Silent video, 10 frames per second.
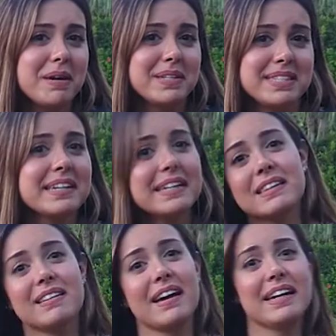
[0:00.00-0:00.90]
be
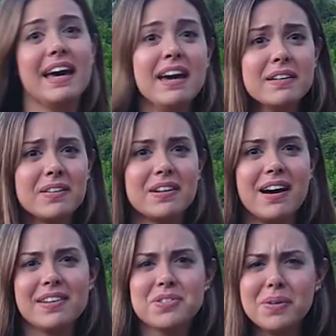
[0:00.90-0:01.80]
thinking like, hang on,
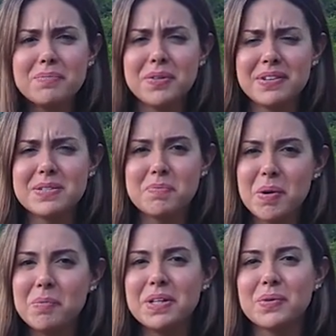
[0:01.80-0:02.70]
I thought moving to
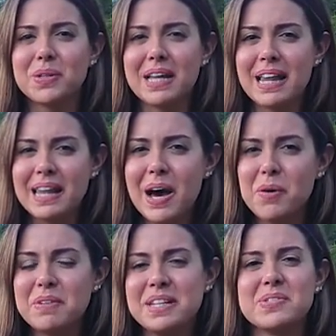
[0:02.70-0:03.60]
Bermuda will allow
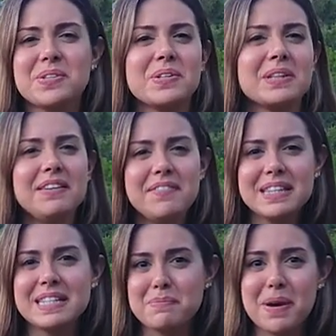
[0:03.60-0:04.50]
me to live in
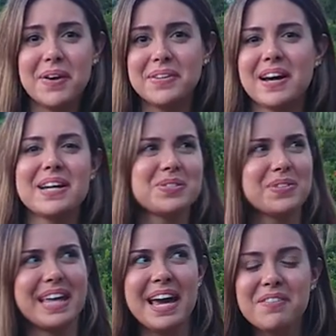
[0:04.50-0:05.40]
this paradise
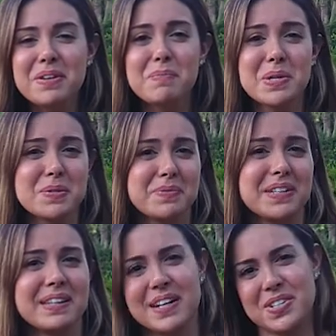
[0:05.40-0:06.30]
with every possible
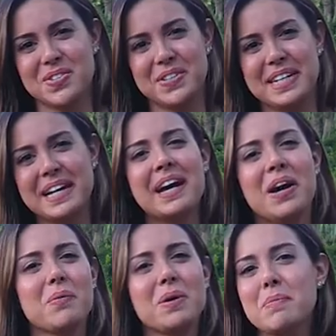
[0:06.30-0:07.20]
luxury.
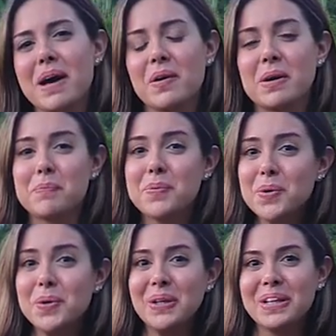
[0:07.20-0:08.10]
What about a
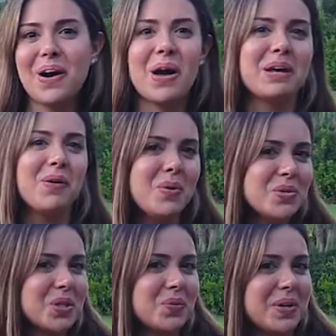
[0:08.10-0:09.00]
pool, an
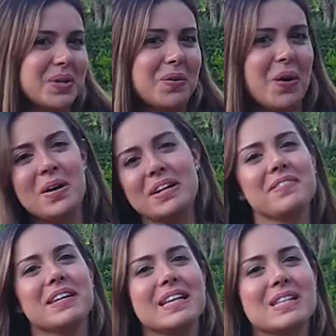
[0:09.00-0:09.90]
ocean view, or
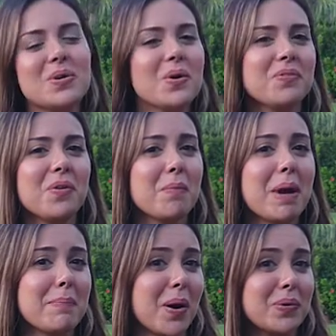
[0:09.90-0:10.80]
even a dock for
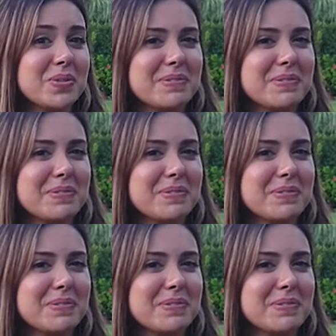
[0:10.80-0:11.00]
my boat?